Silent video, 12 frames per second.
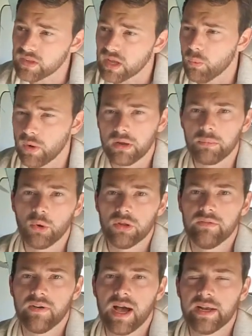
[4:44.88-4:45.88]
When I bought
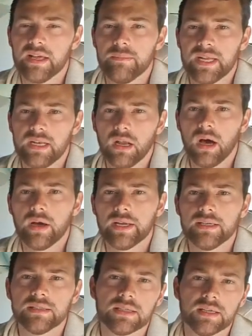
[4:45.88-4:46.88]
the van, it had been
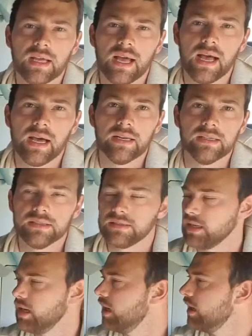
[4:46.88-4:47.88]
lined and
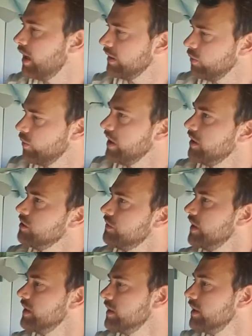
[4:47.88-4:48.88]
had the windows
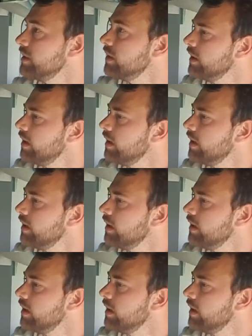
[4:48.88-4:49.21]
fitted